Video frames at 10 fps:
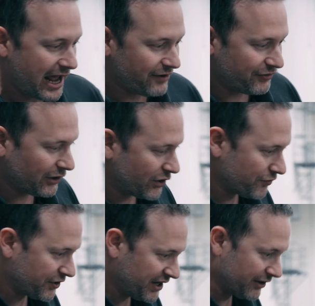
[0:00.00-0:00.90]
And if you look
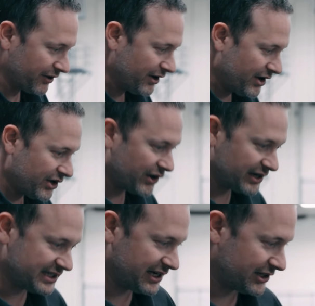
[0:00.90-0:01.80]
over here, you're
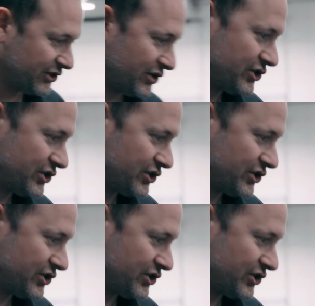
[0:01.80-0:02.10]
gonna see it start